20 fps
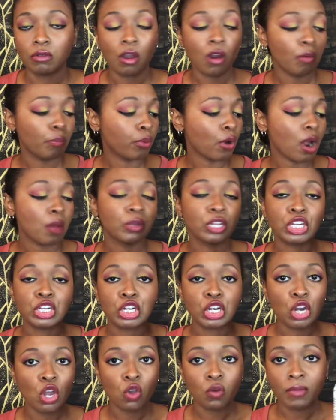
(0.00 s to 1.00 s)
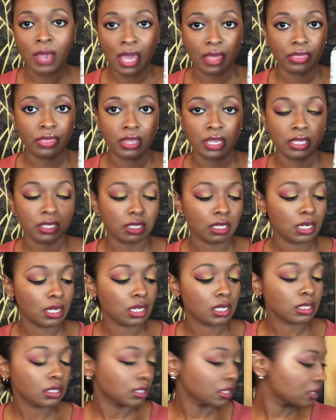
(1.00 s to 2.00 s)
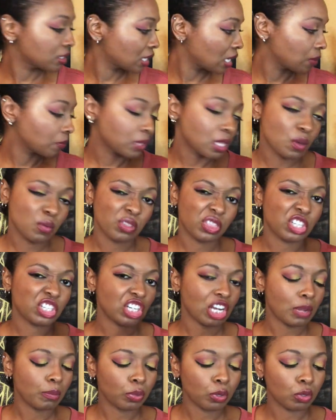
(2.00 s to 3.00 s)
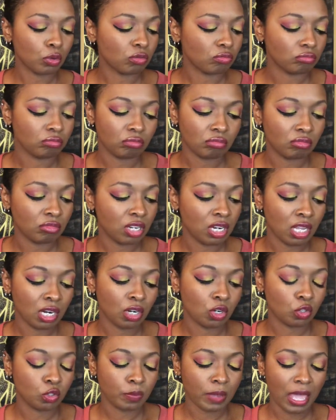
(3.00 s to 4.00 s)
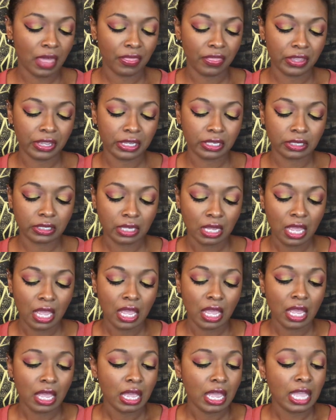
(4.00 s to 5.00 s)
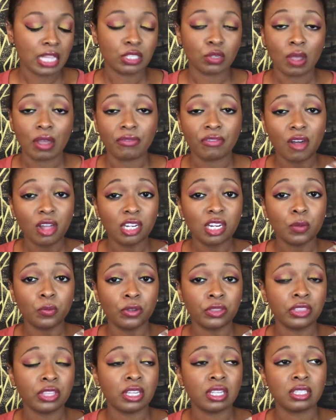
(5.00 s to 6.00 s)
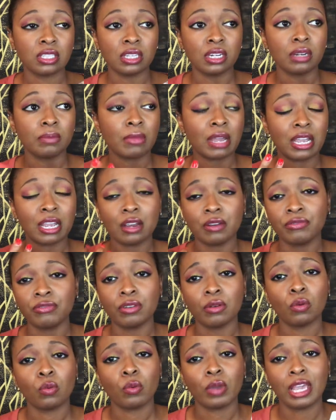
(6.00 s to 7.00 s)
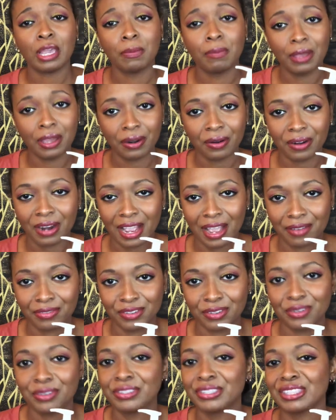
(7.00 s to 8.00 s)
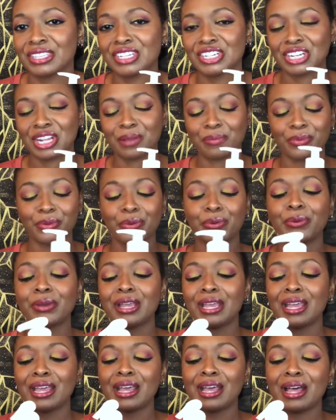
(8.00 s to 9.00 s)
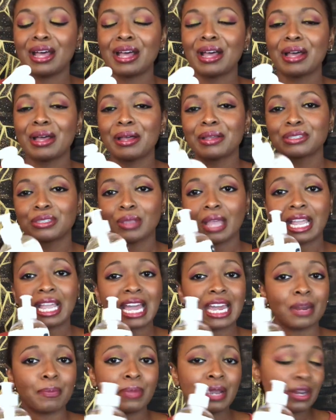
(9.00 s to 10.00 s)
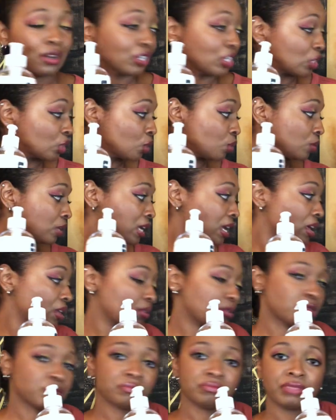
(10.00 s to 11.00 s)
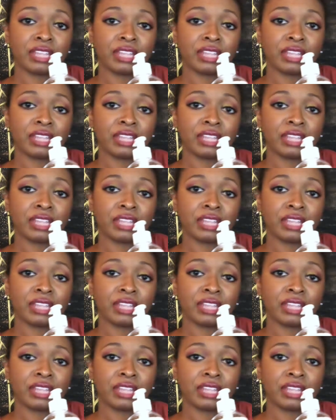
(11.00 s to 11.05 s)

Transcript: Probably no bad things in this. Same thing with the shampoo. None of those bad things. And so I followed up with this, and my hair felt way better after using the shampoo. So I kind of pair these two together.